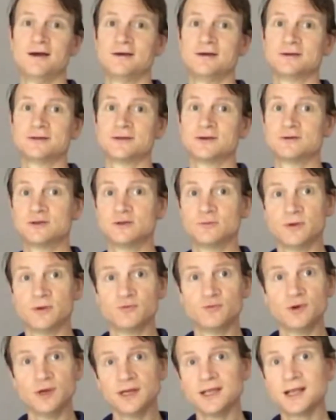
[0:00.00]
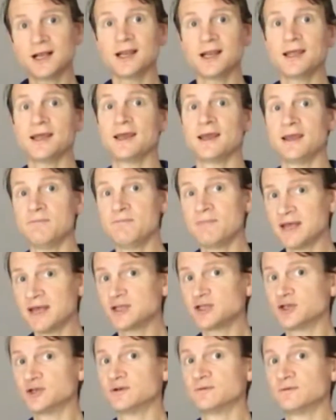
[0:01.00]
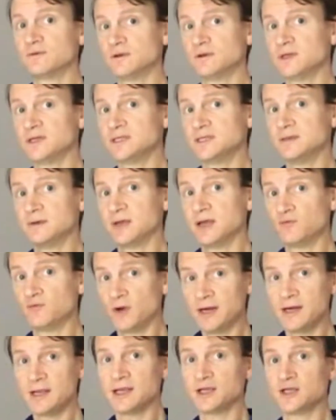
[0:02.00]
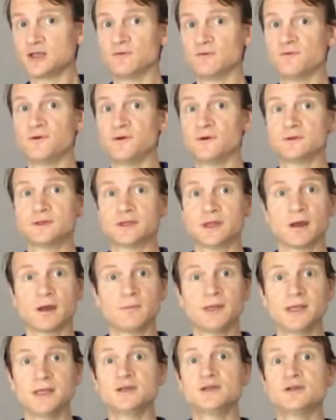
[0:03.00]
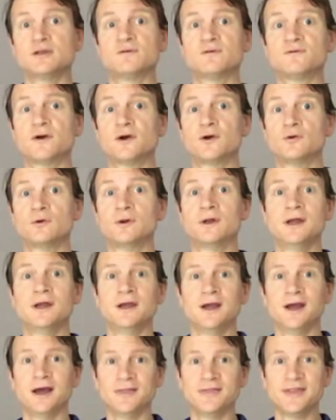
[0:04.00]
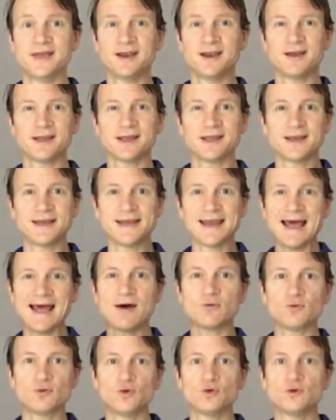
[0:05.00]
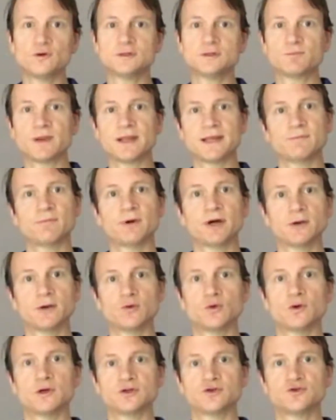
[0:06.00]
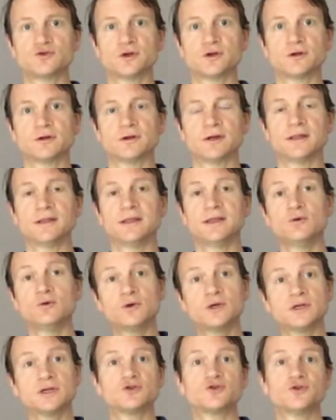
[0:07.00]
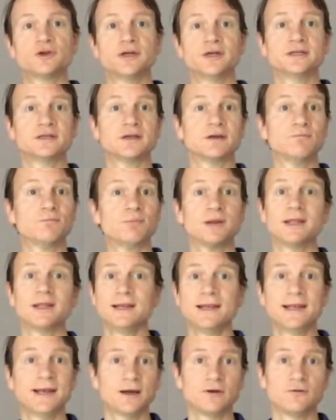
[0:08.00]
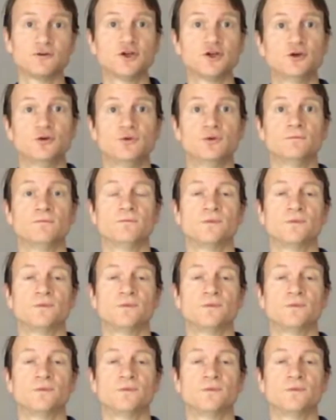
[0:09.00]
So to be really clear, imagine that these radiation fields are coming into the phone and they're like a loud noise played by an orchestra, and the orchestra is completely out of tune.